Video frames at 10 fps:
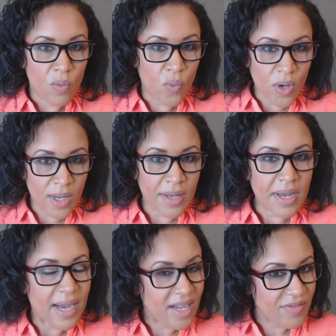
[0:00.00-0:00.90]
One,
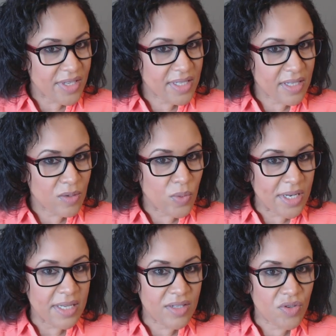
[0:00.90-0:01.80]
obviously, we
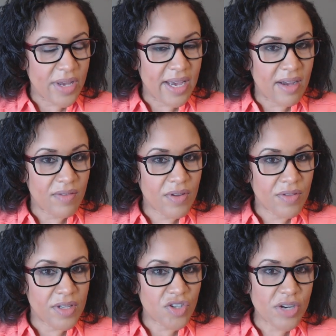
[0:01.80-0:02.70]
need to have
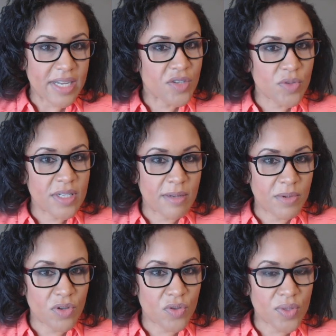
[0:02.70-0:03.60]
the trash
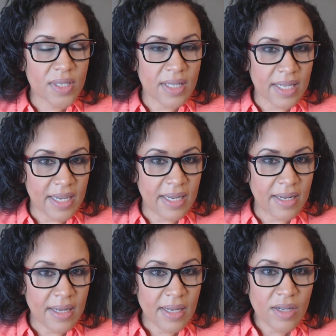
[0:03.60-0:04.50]
receptacles clean.